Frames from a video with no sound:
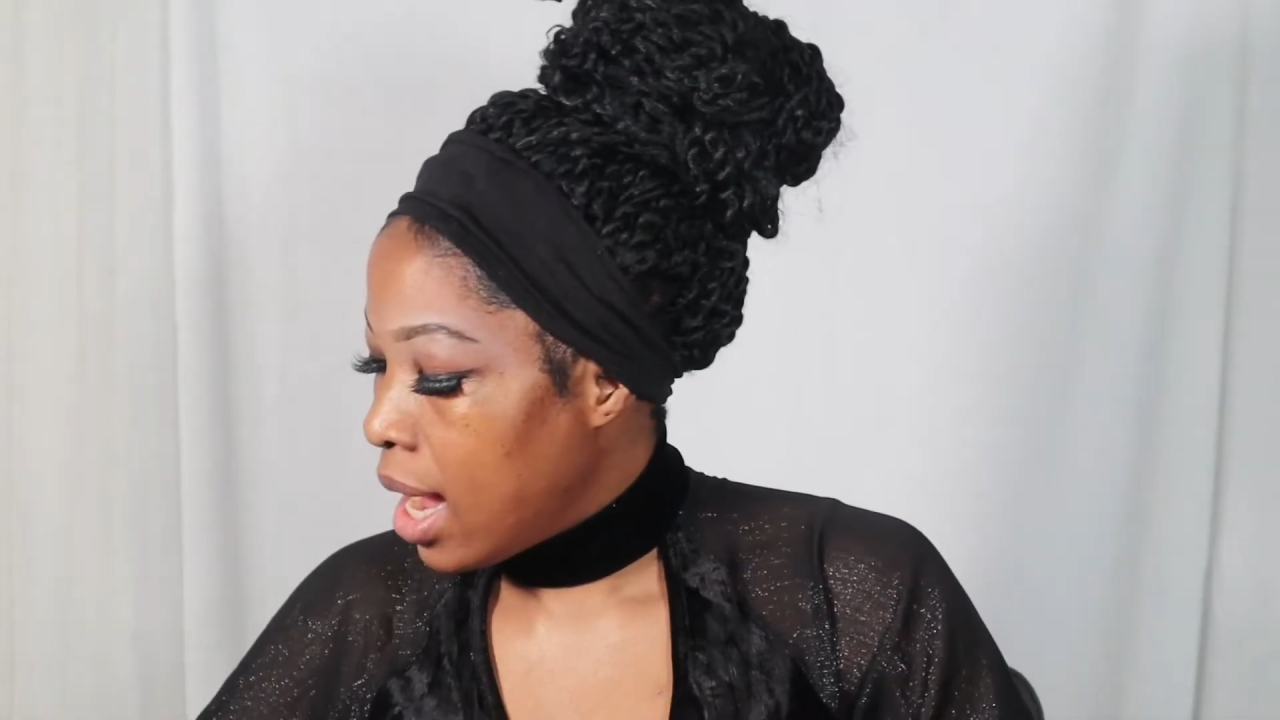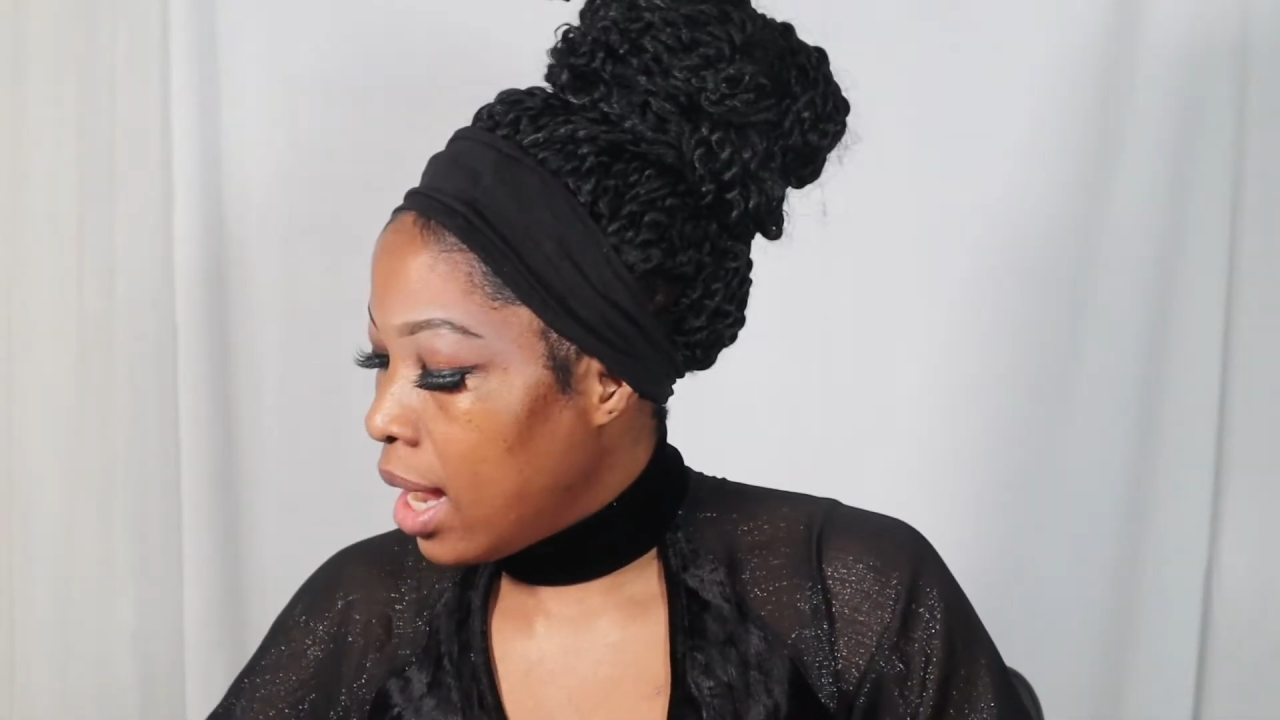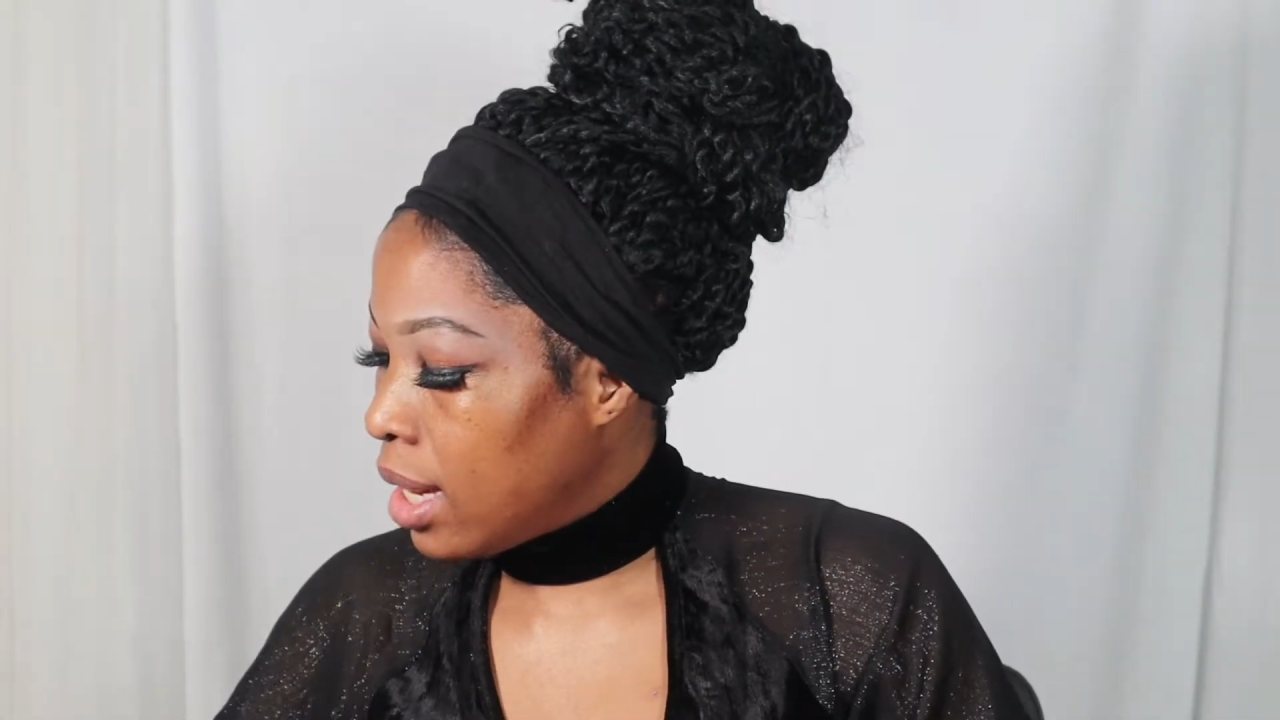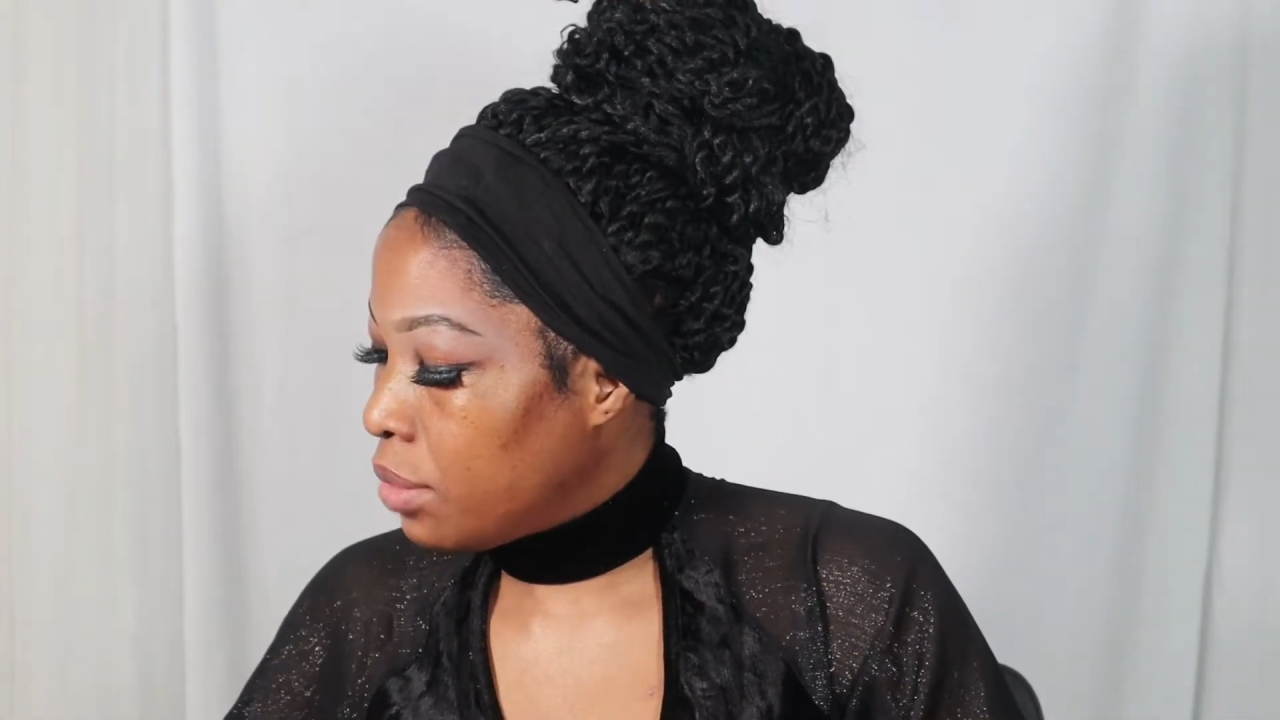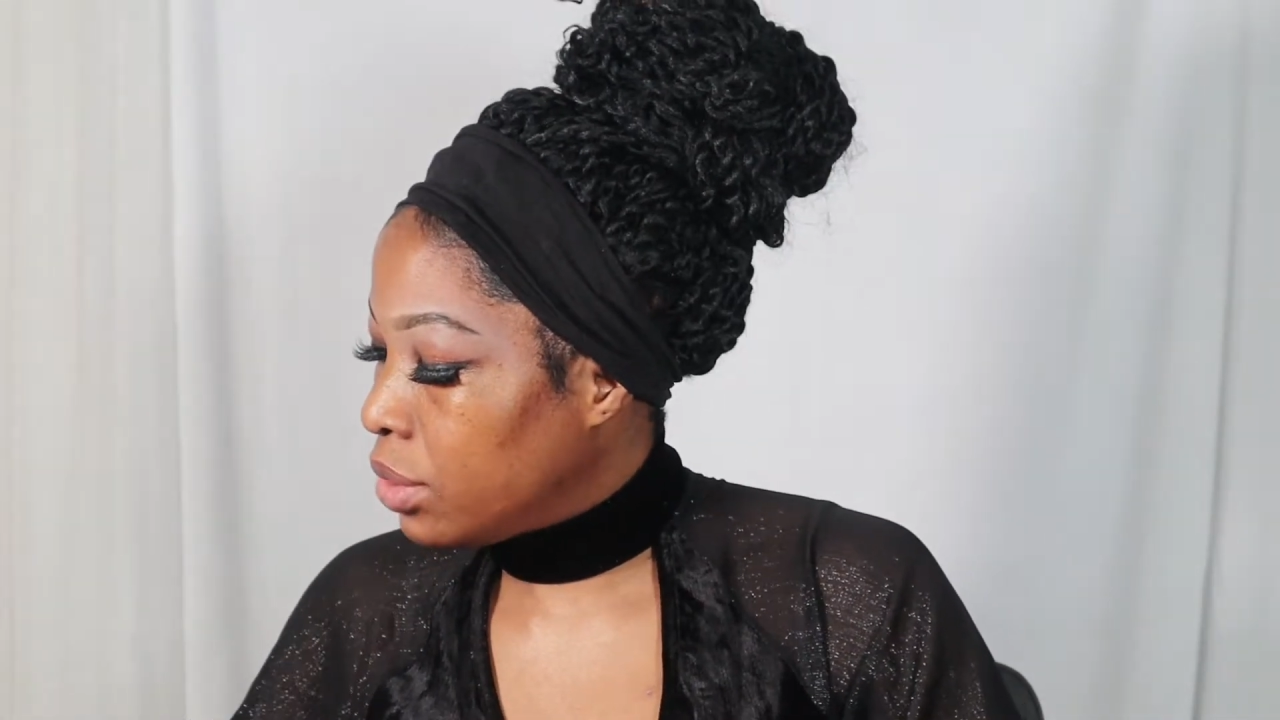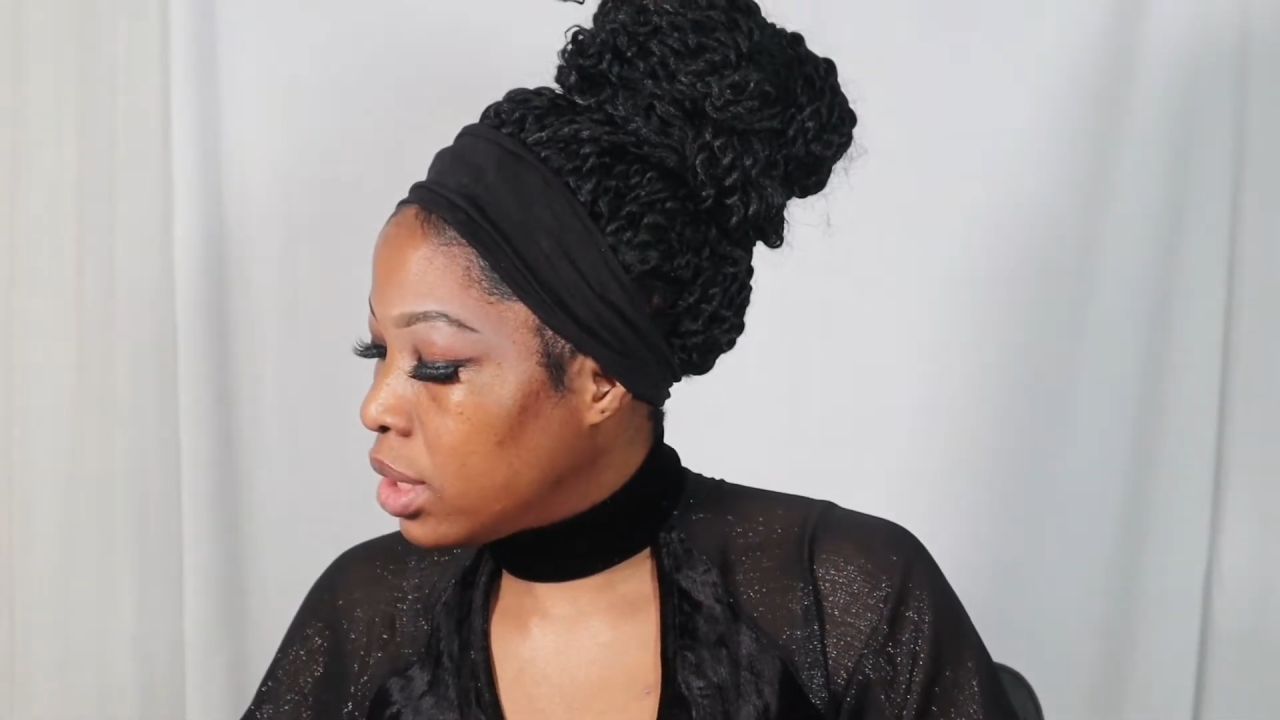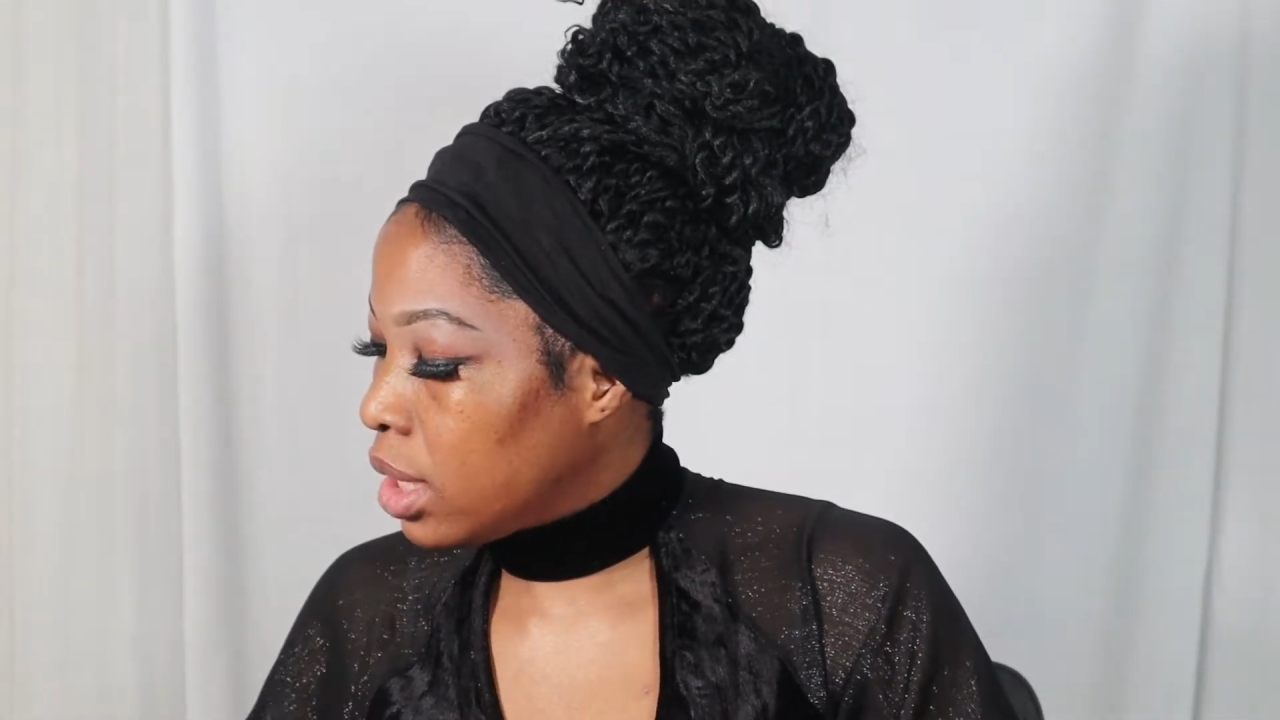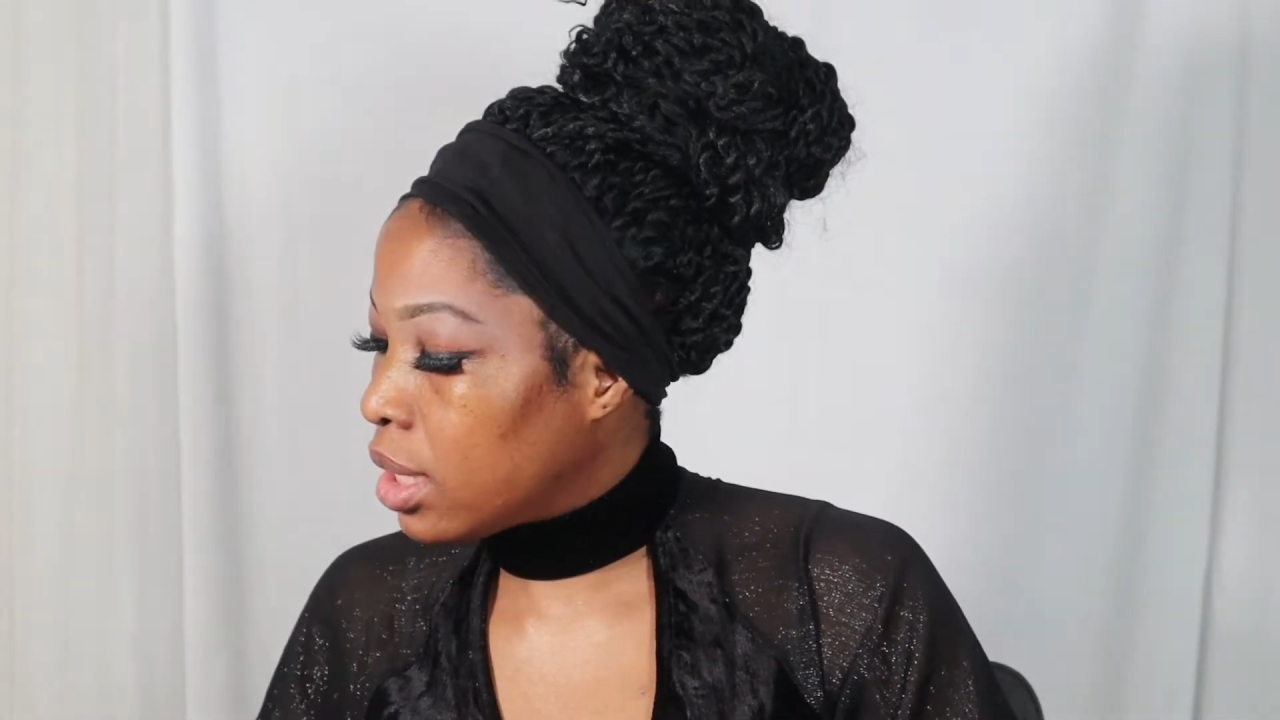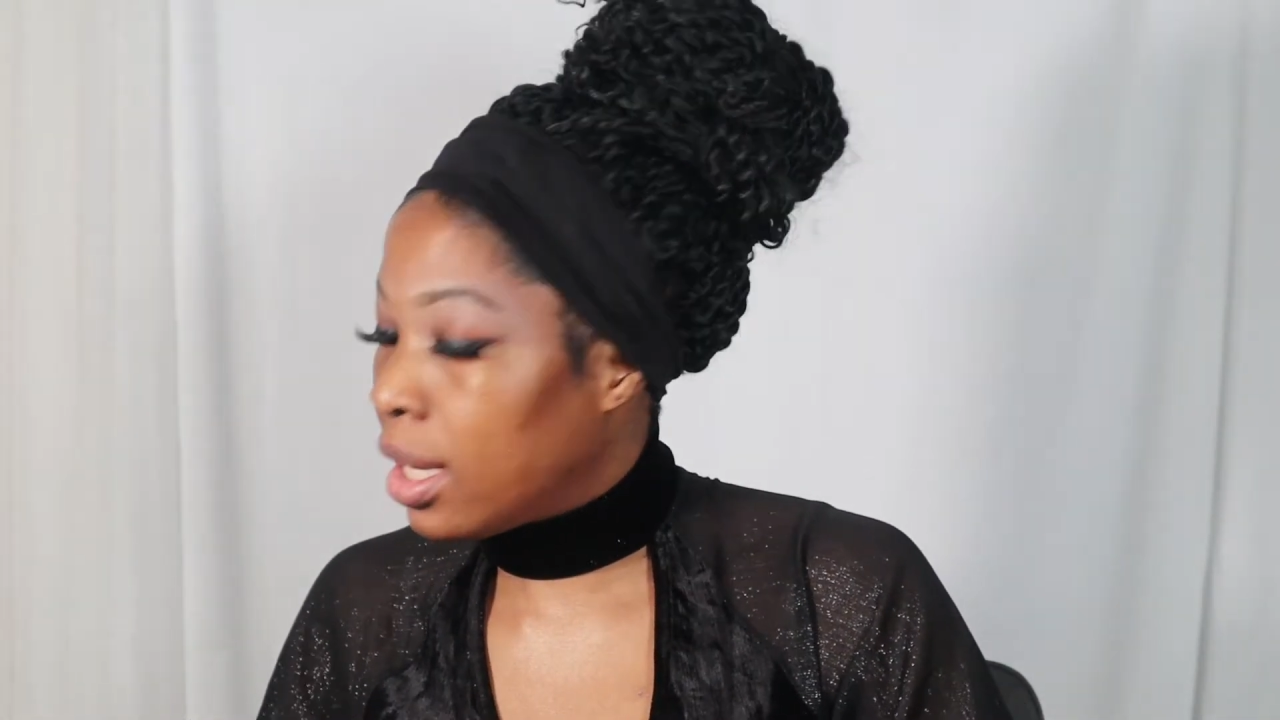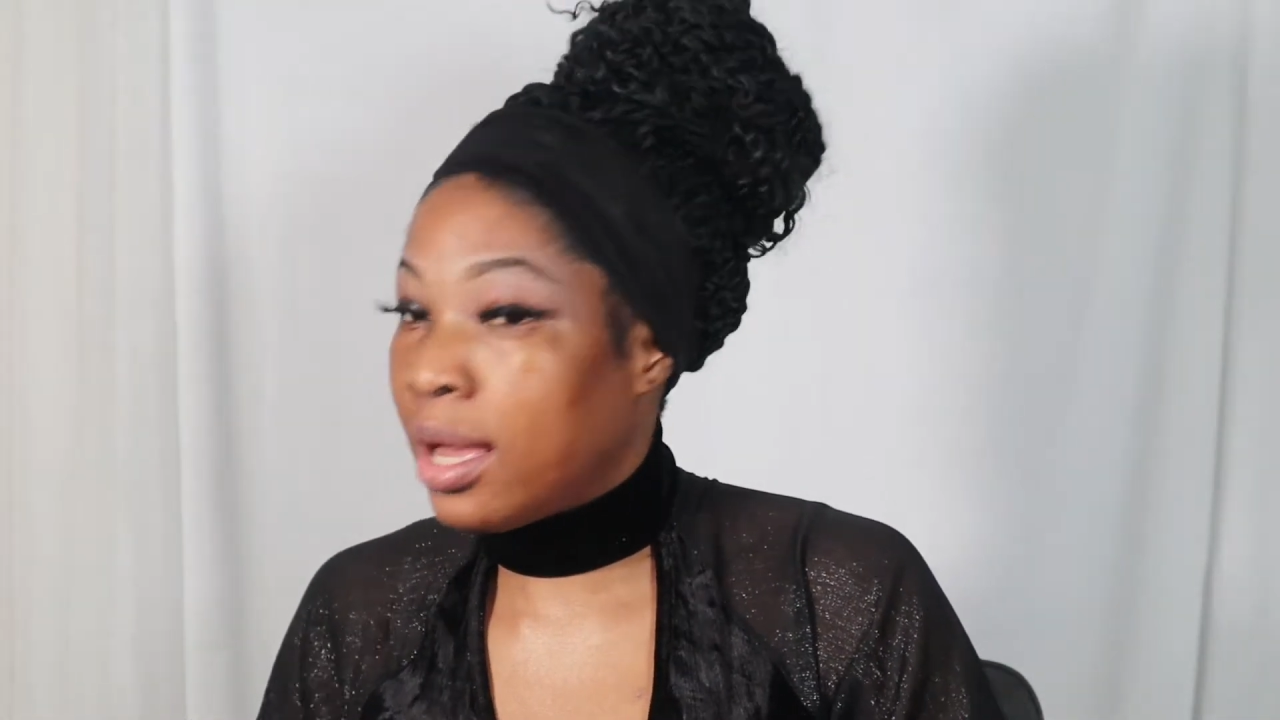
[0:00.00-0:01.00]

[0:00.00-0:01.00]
And I will take